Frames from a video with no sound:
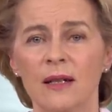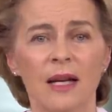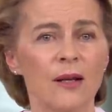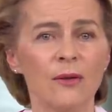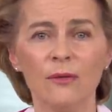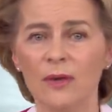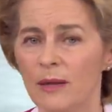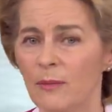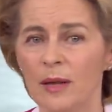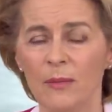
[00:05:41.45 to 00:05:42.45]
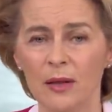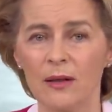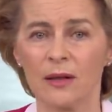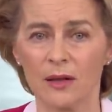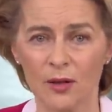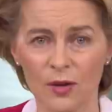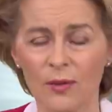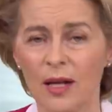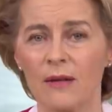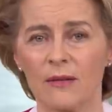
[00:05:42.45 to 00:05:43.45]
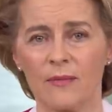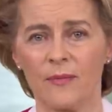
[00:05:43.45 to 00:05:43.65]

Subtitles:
can only be built together,